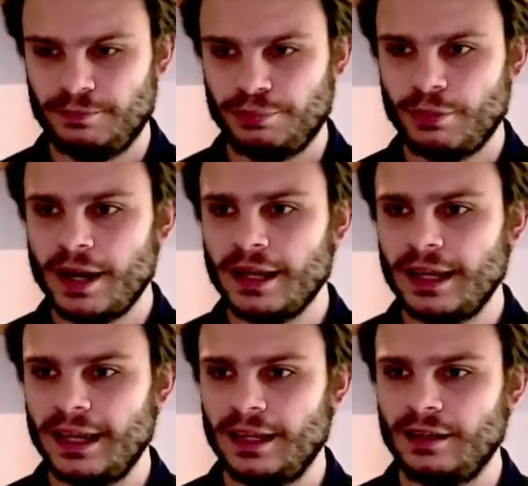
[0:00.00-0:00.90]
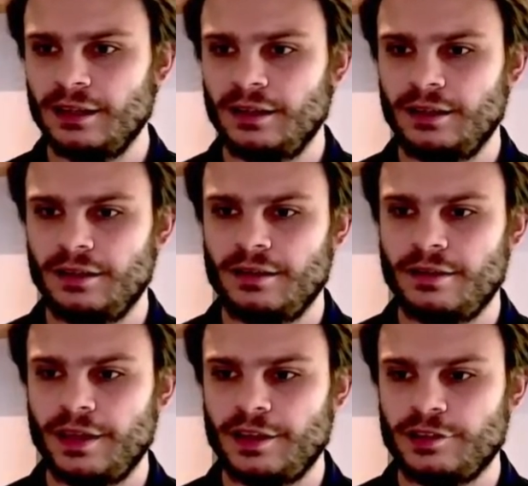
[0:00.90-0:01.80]
bring in
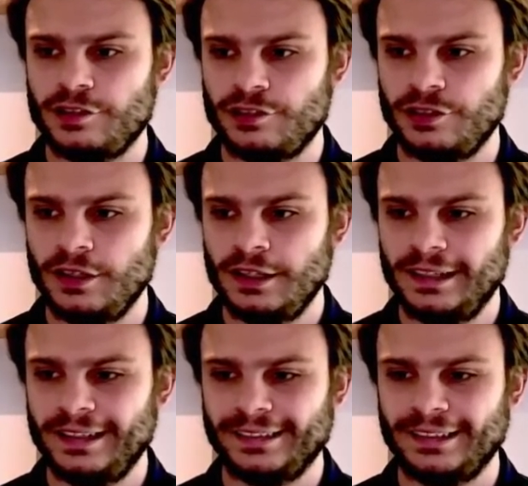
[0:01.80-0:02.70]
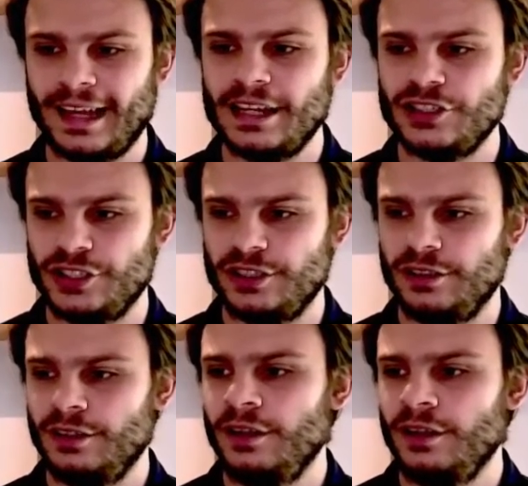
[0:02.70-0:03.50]
this little engine.